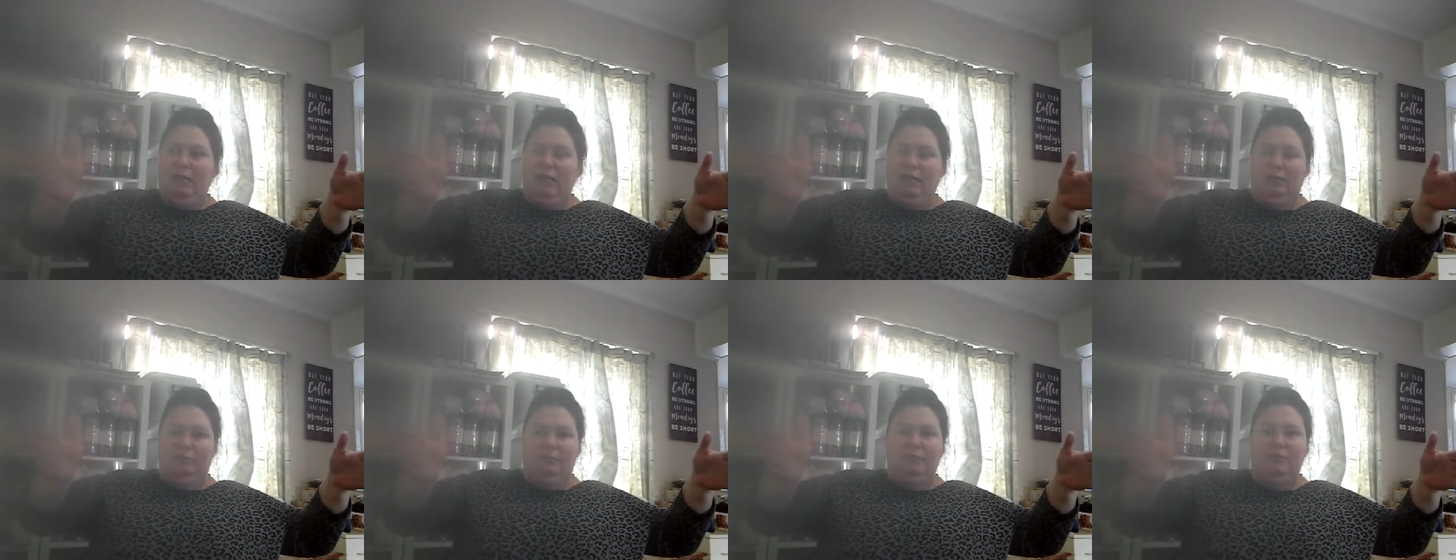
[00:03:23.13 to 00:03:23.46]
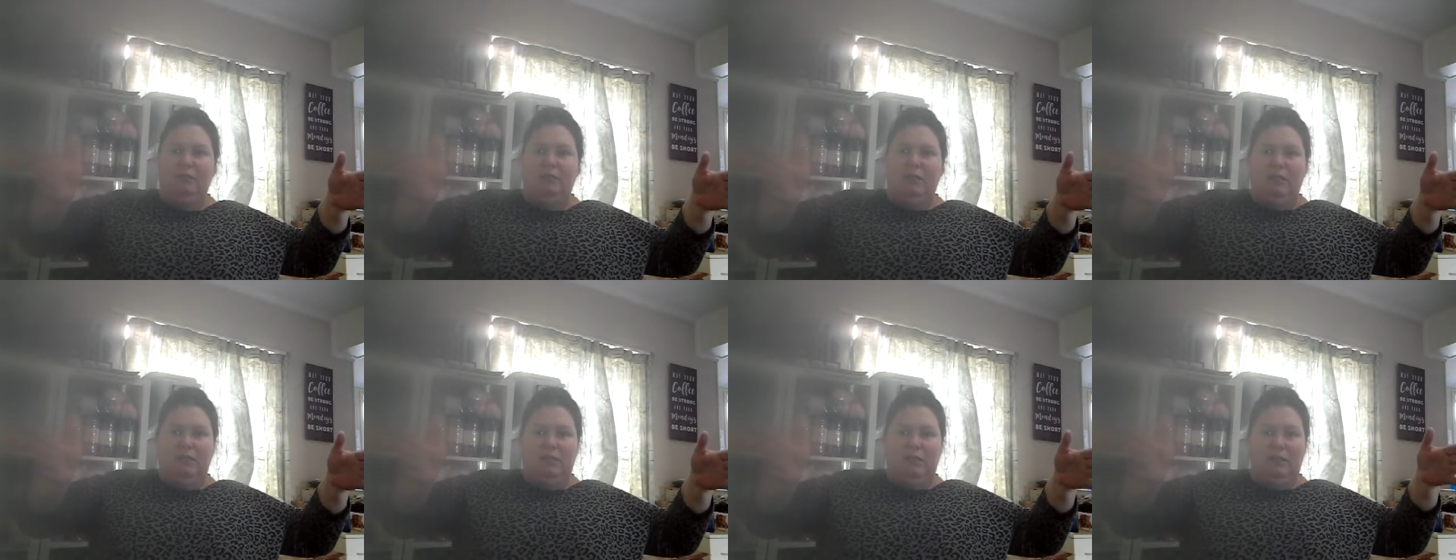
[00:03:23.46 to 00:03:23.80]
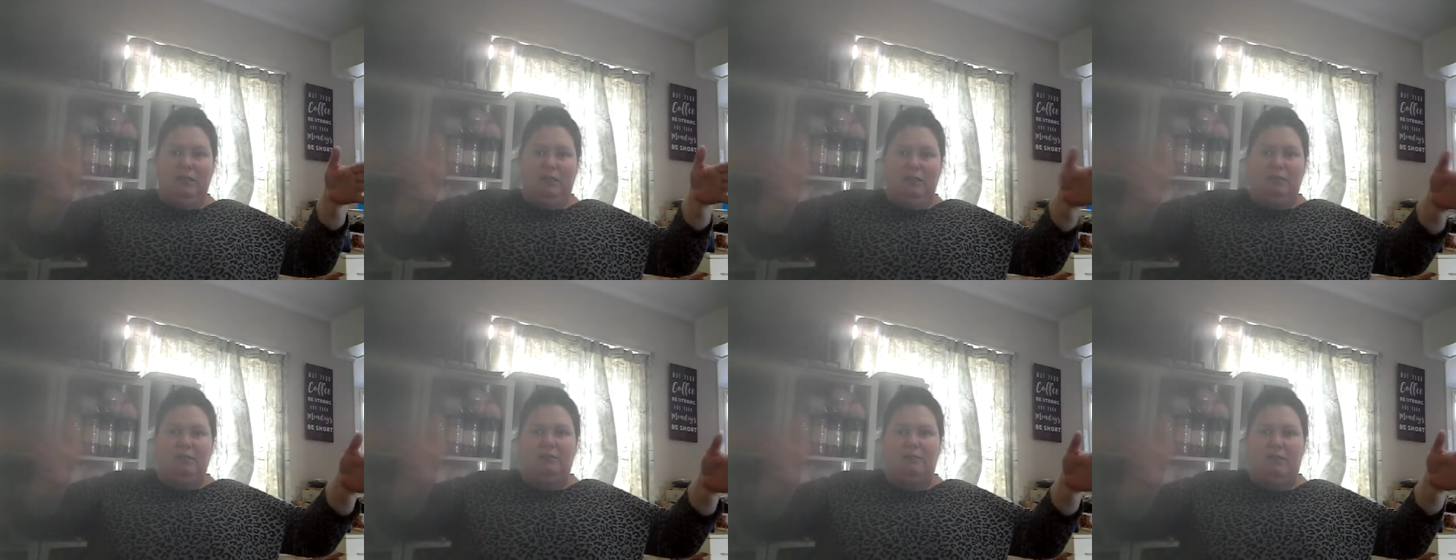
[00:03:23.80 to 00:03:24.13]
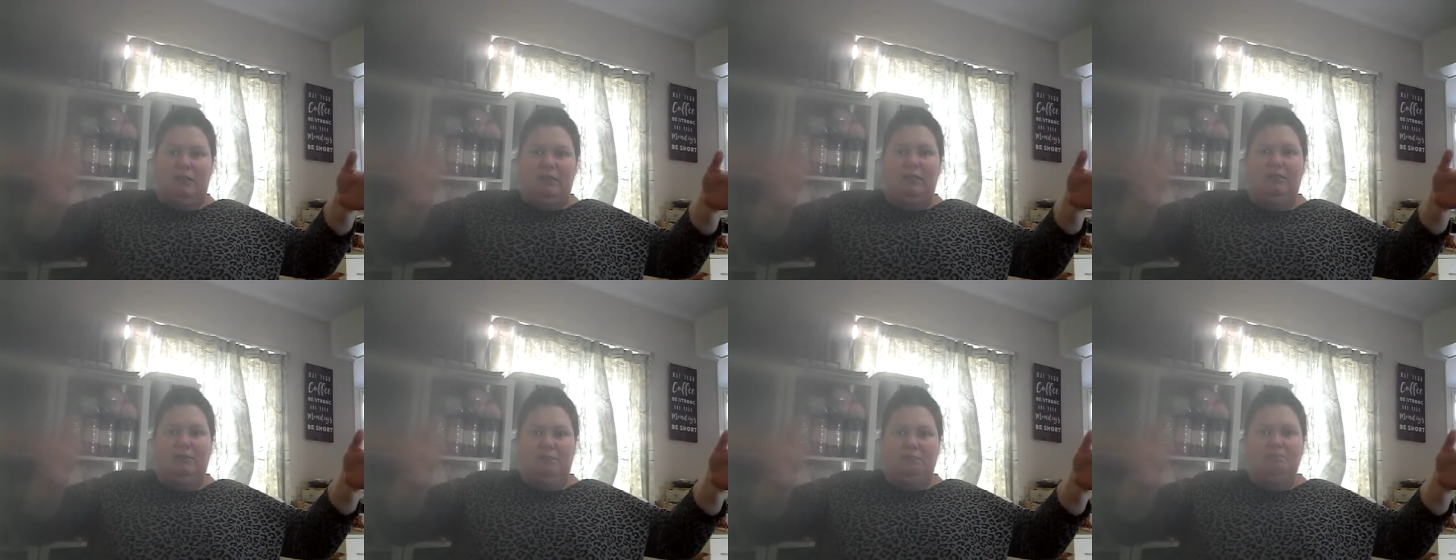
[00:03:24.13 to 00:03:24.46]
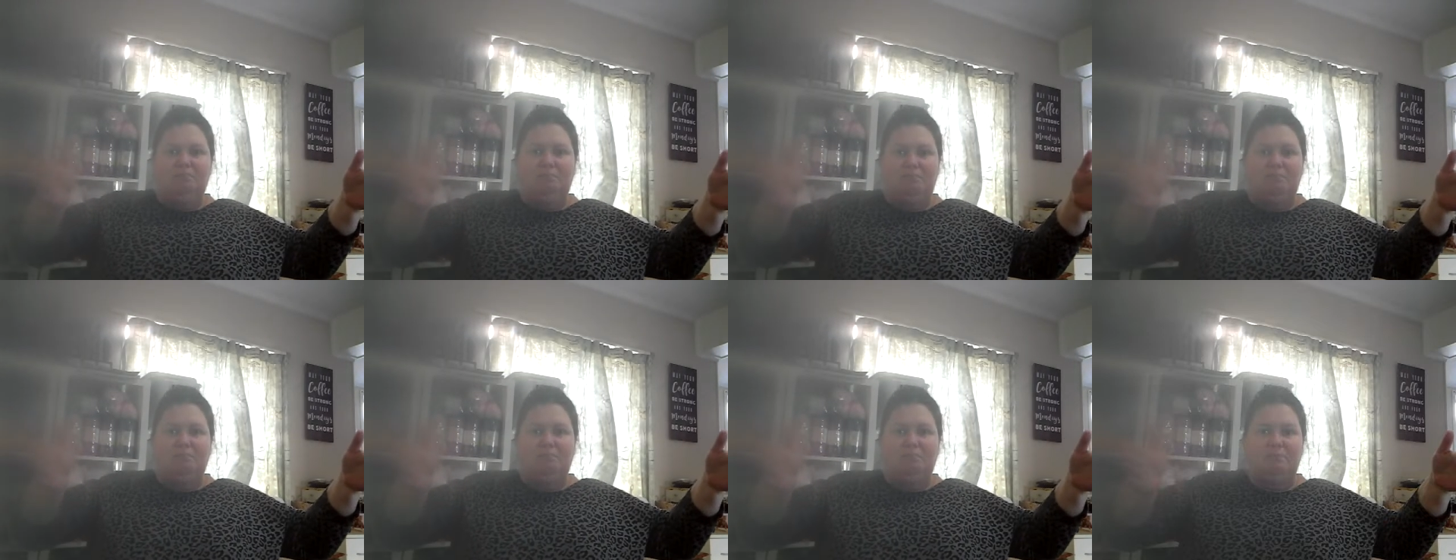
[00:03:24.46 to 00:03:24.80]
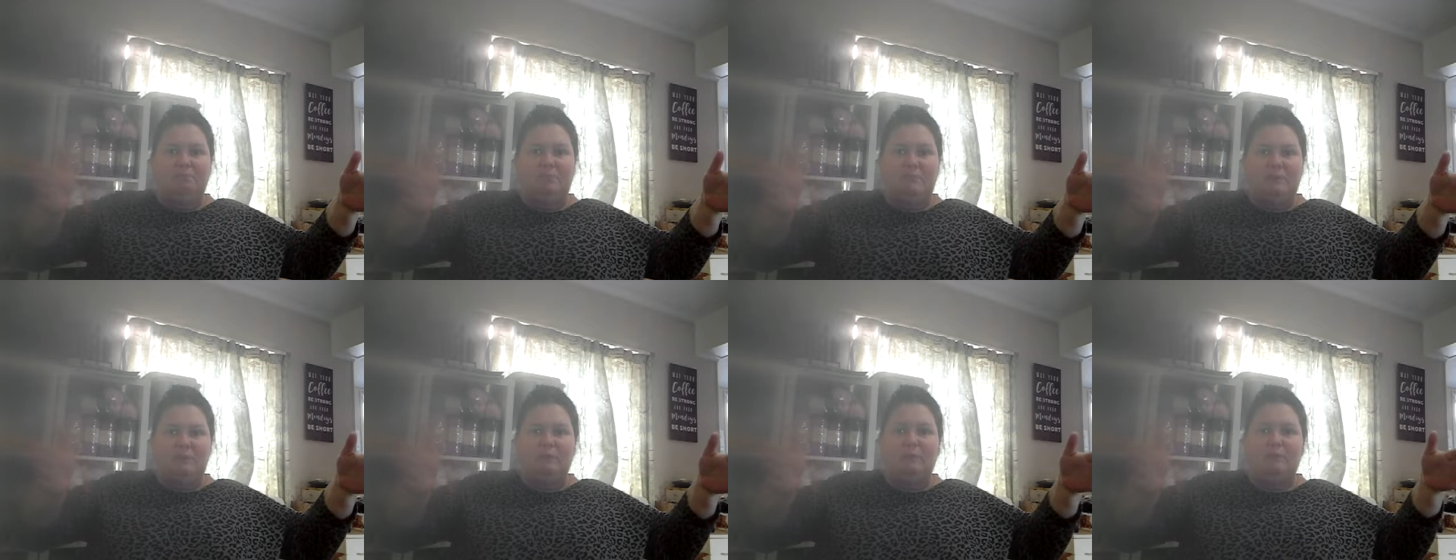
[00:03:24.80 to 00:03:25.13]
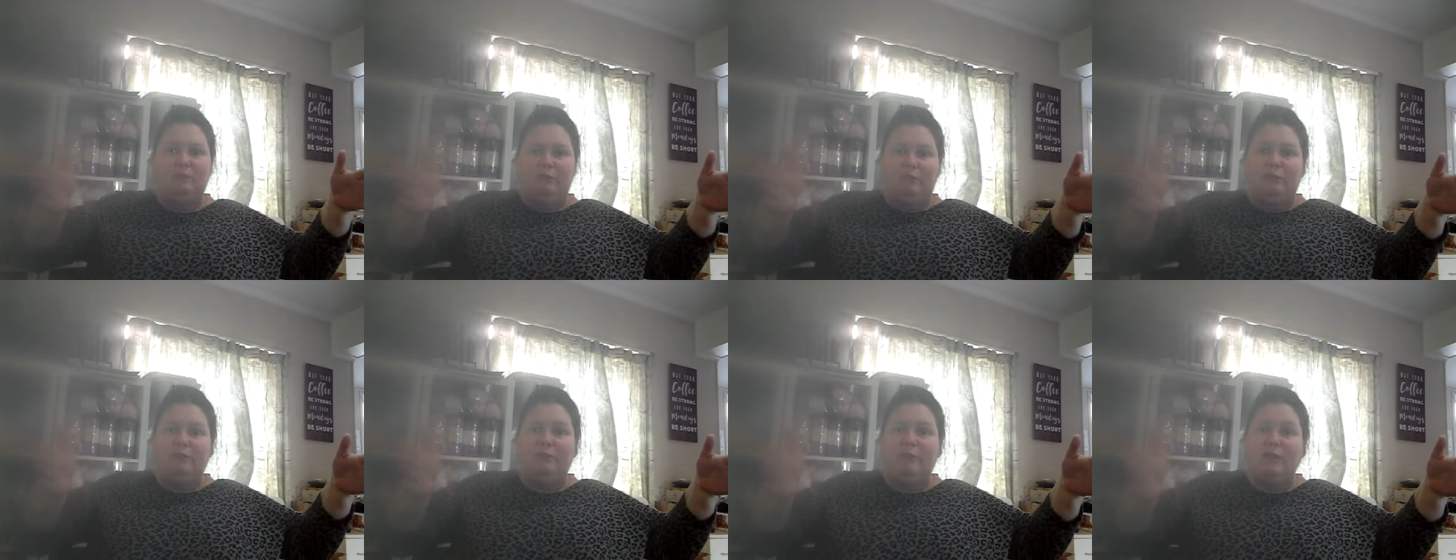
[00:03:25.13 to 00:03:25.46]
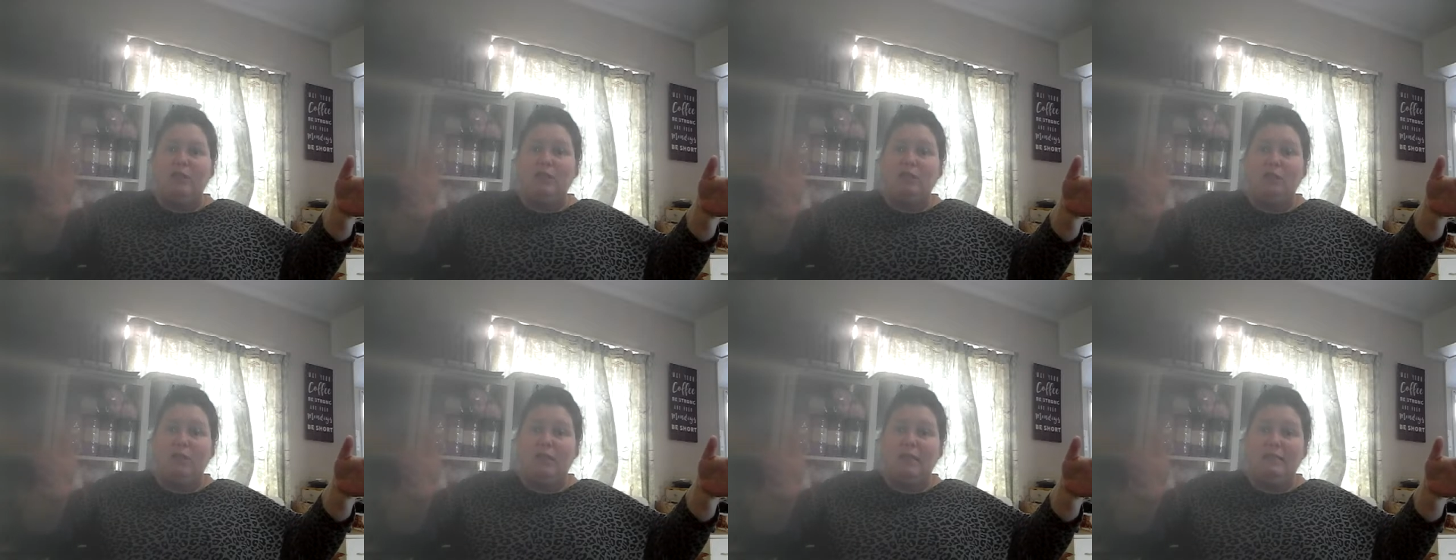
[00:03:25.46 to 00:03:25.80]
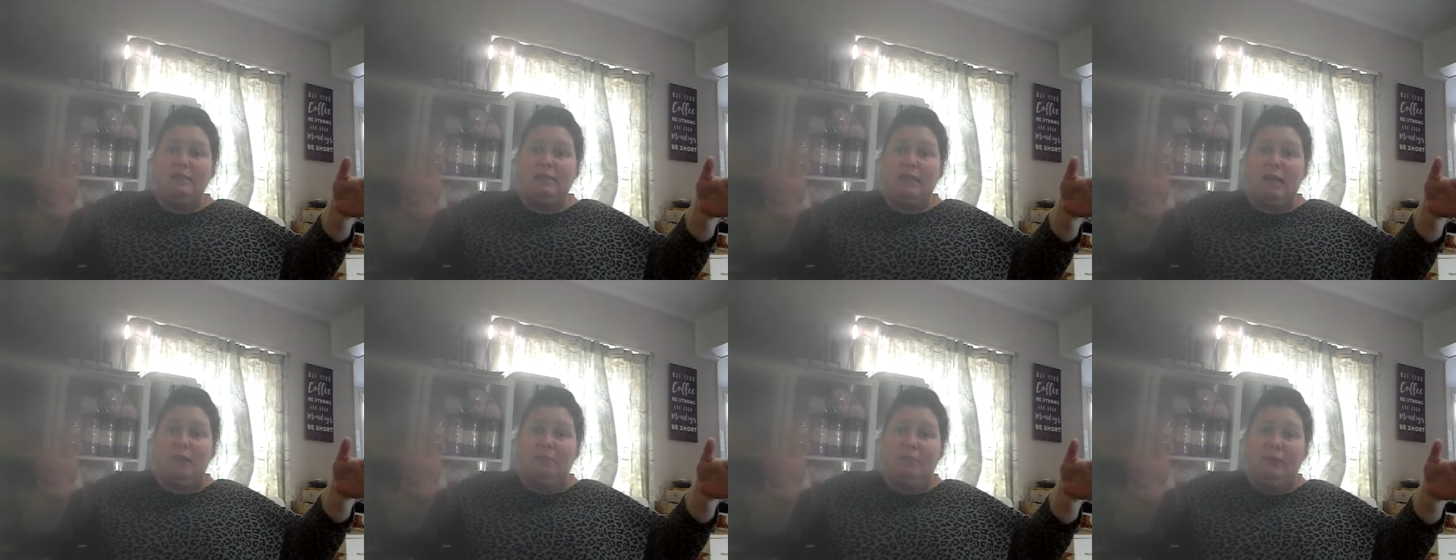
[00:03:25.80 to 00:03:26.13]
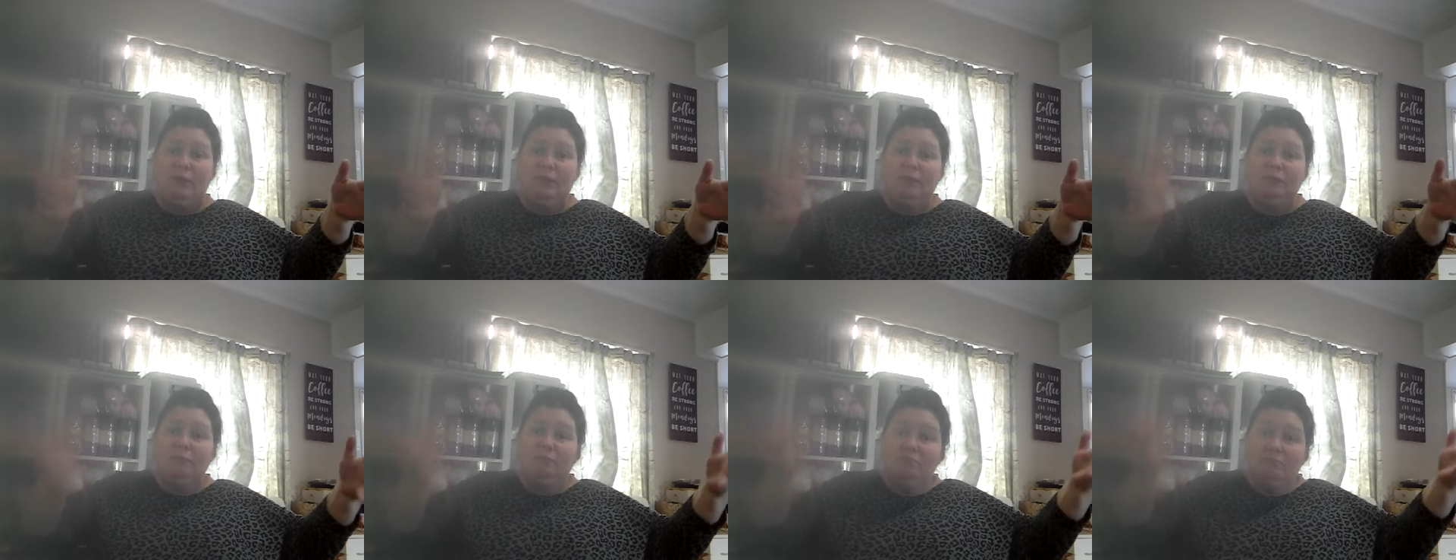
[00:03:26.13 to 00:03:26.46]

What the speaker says: I was like, the finish line is coming.